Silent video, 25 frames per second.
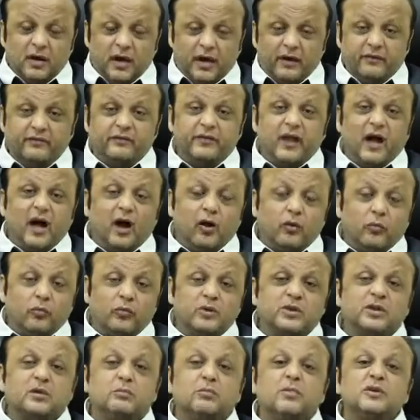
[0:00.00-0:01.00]
And now
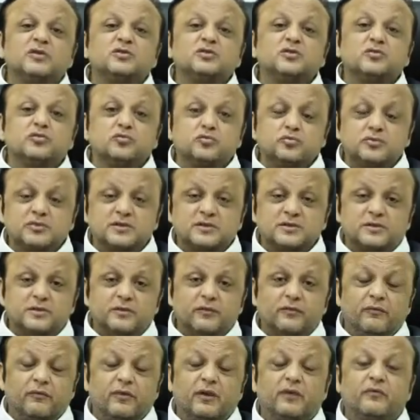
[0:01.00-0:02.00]
with the monsoons,
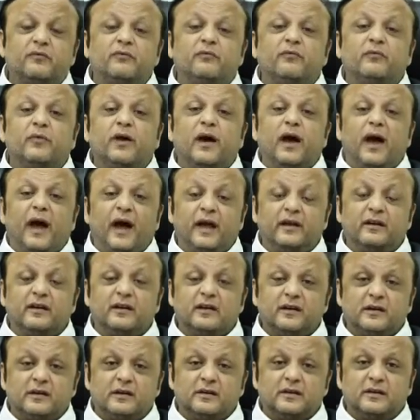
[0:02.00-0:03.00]
we've had
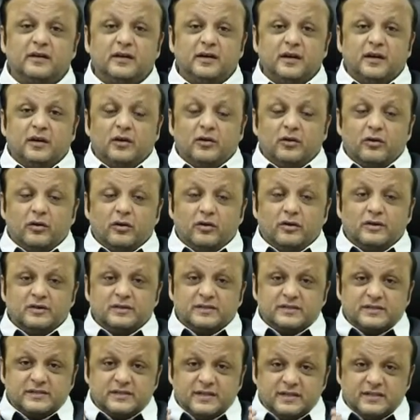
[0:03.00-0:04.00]
a
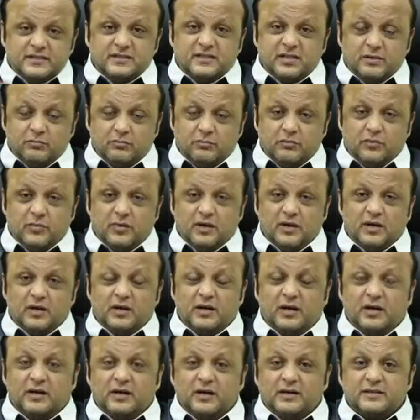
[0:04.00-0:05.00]
system,
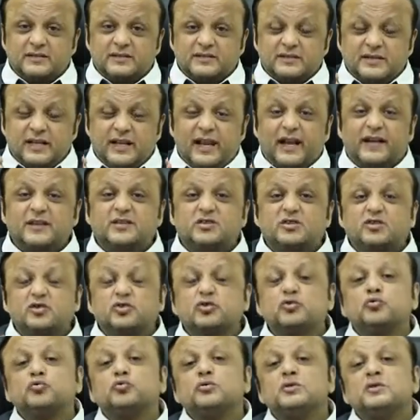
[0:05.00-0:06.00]
a select
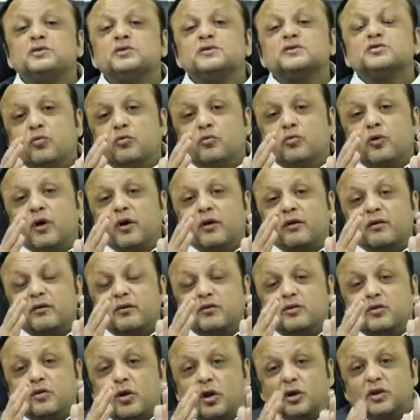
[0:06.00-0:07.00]
students who are
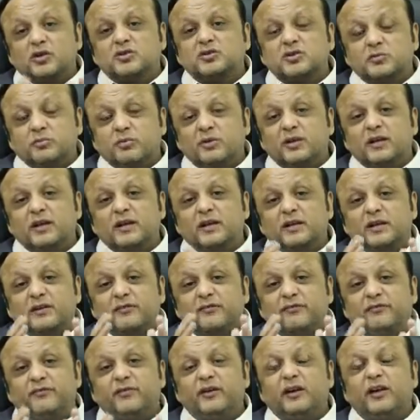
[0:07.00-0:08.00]
knowledgeable in the
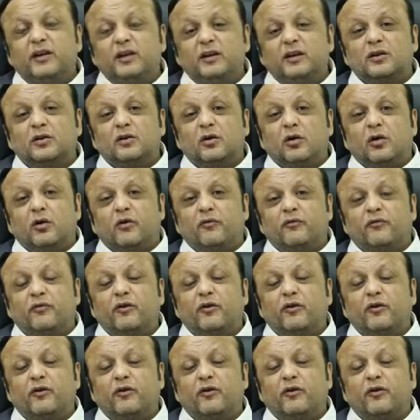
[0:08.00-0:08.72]
field of